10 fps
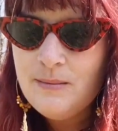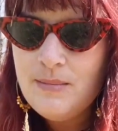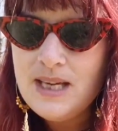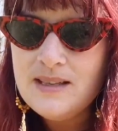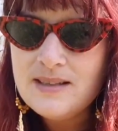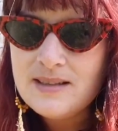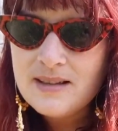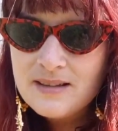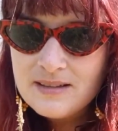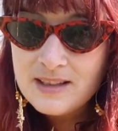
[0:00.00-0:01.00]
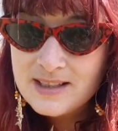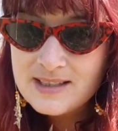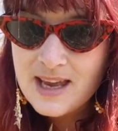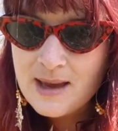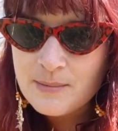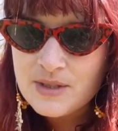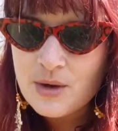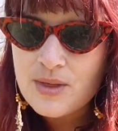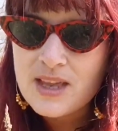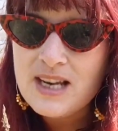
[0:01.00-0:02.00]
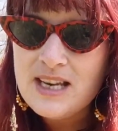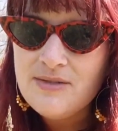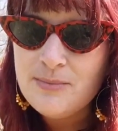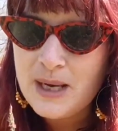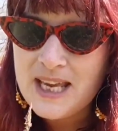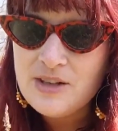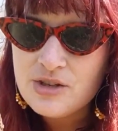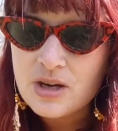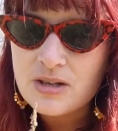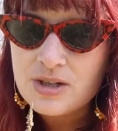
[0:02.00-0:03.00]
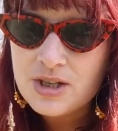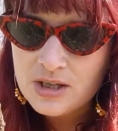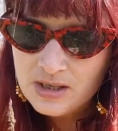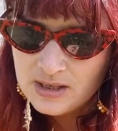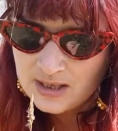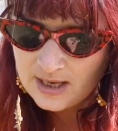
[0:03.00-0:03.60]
meets the stem, so at the leaf blade junction,